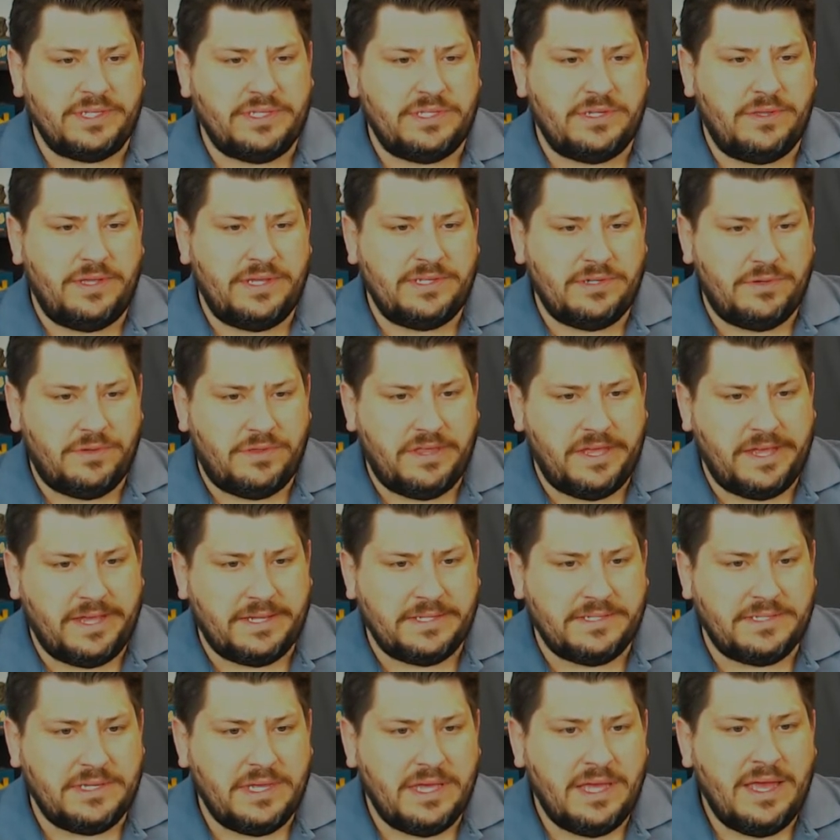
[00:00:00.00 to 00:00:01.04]
So these are
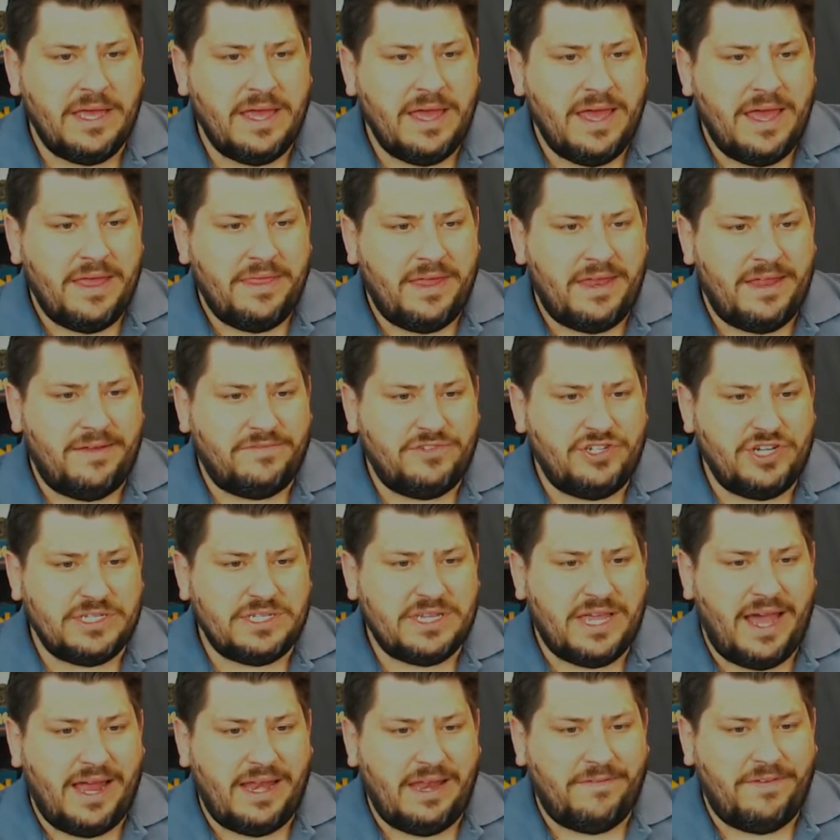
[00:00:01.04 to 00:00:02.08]
things that have just
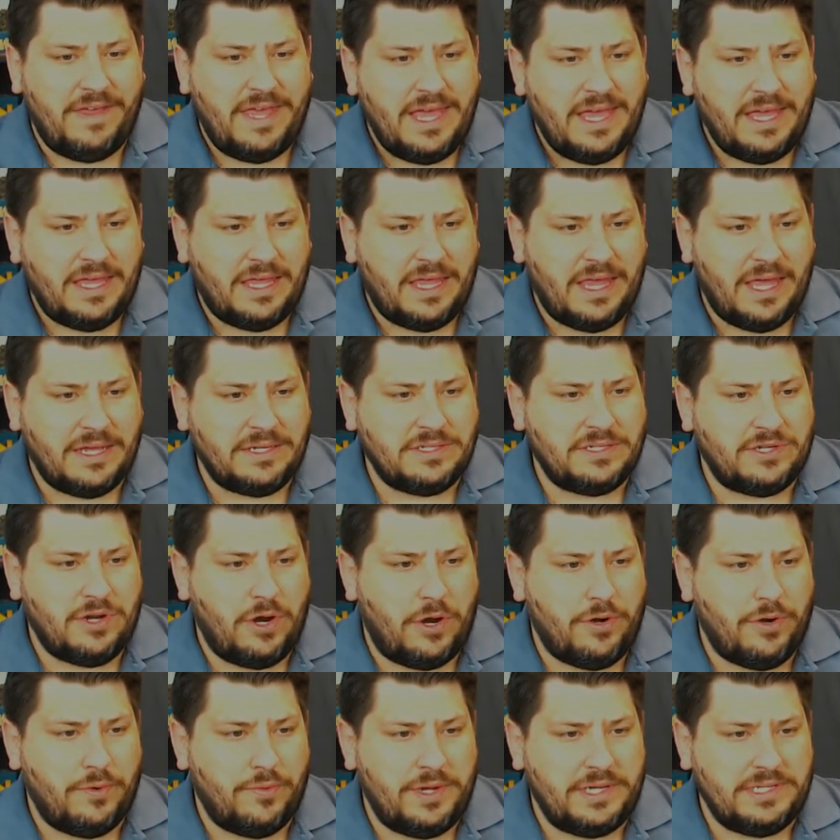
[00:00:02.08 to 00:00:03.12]
kind of hit
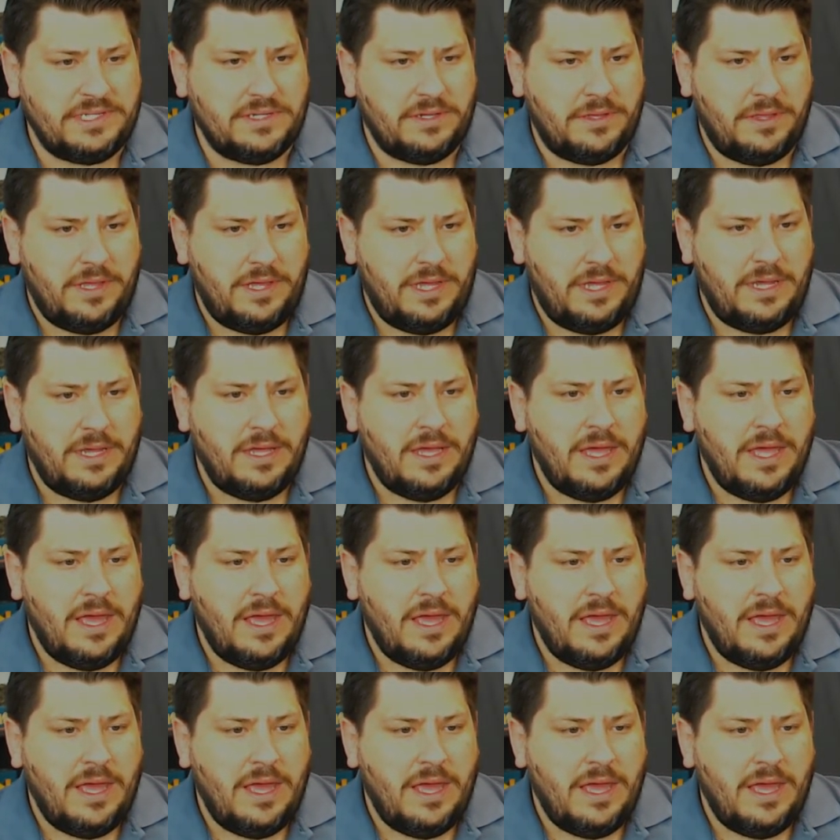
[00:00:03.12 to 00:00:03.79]
Kickstarter recently.